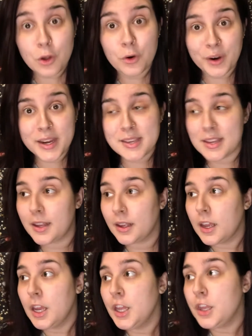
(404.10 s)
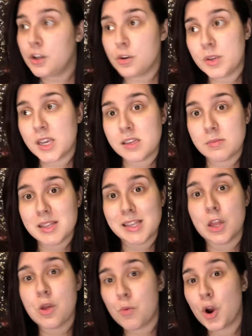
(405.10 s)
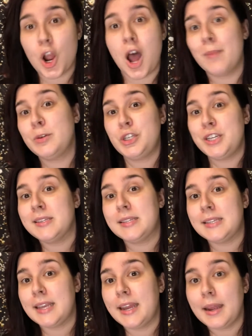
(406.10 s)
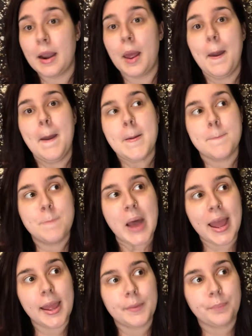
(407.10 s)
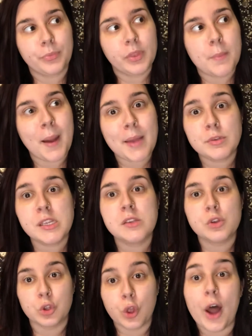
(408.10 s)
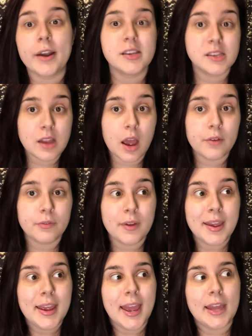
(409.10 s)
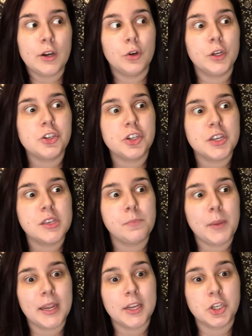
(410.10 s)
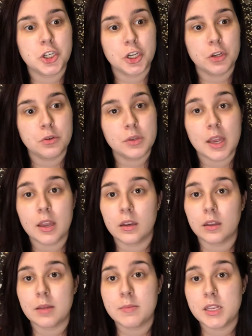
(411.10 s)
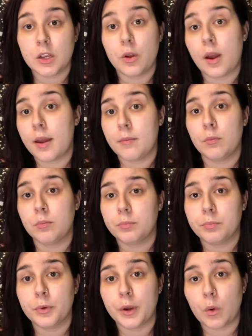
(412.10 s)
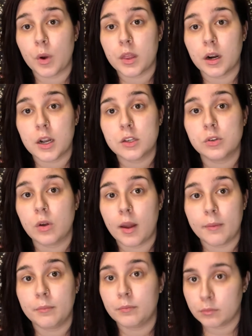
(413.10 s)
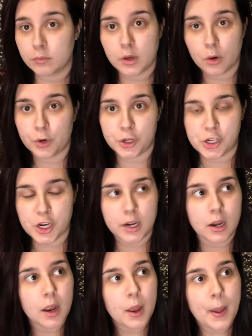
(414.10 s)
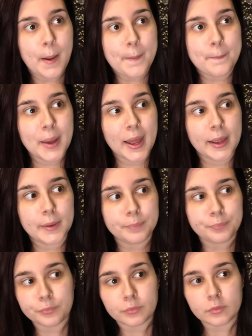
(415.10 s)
crazy. The New Testament's a little more calm with Jesus in it. But the Bible says a lot of stuff. And Christians pick and choose. And let me tell you, I'm Greek Orthodox, so I'm Christian. But